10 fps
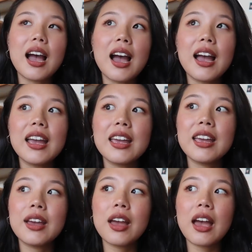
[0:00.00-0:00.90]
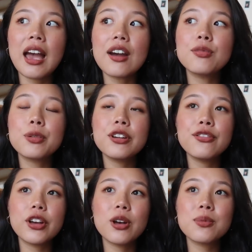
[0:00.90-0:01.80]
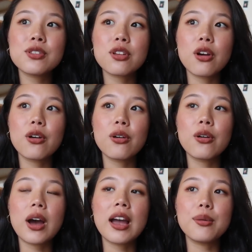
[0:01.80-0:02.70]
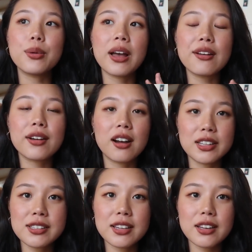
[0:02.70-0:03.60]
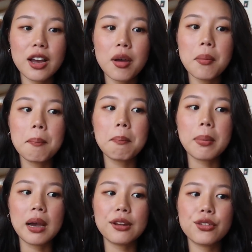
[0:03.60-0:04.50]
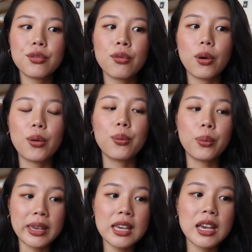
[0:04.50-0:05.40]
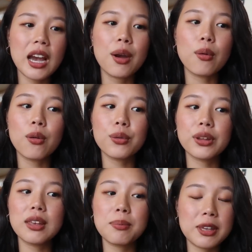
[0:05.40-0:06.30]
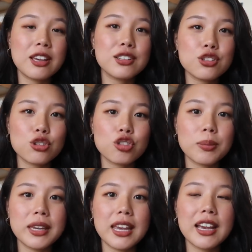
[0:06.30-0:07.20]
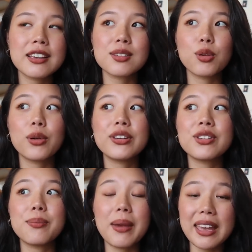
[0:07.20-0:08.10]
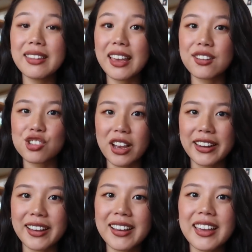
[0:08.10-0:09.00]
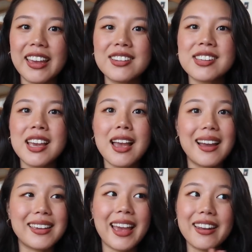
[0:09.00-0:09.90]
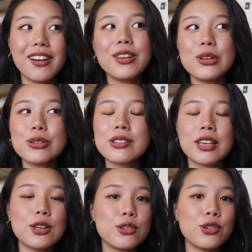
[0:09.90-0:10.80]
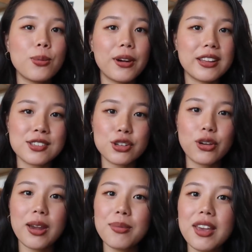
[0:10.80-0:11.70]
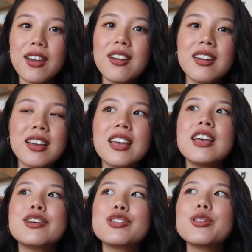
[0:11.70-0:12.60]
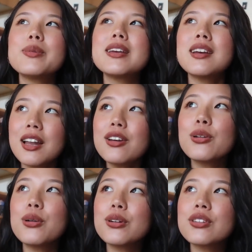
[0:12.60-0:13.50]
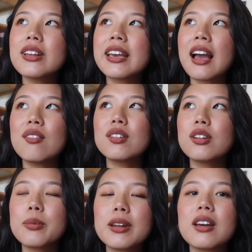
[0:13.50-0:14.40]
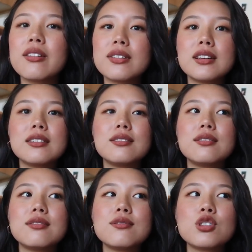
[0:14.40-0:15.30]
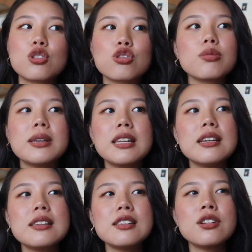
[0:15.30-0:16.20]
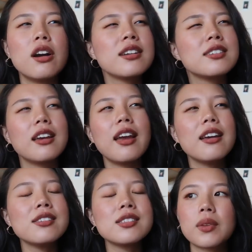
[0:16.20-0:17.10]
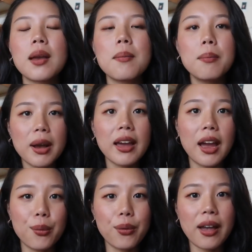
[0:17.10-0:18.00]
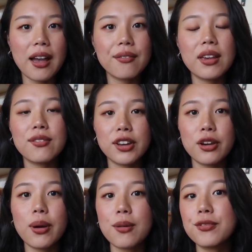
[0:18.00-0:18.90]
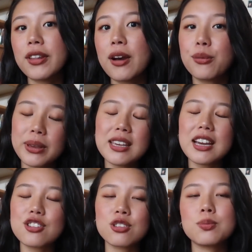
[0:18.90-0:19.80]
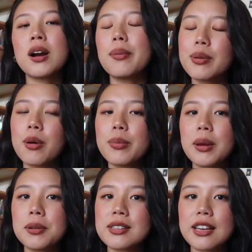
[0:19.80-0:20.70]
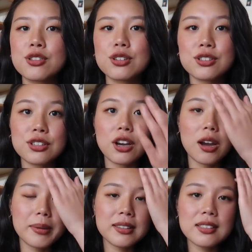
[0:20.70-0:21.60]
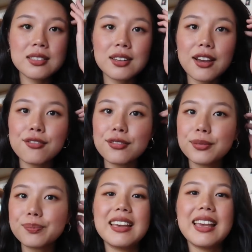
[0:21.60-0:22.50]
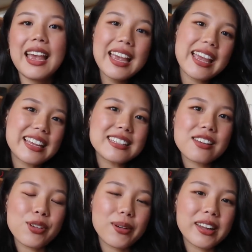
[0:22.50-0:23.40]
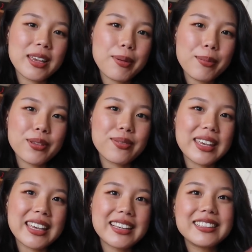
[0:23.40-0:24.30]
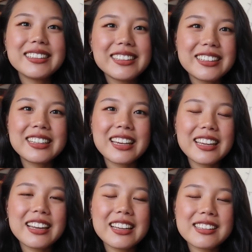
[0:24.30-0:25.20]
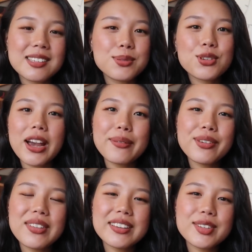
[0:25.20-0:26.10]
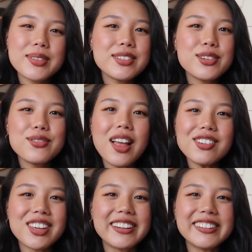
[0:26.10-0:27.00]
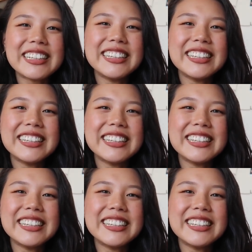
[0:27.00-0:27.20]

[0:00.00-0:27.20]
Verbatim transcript: I have pre-filmed so I will have content up but for a week I won't really be on social media because I'm going to mainland China and I cannot use like YouTube or Instagram there so it'll be kind of cool to like have a little bit of a social media detox I guess but I will have a video up for that week I just probably won't be able to answer to comments and stuff and if you want to keep up with me you can subscribe to me and Jimmy's new vlog channel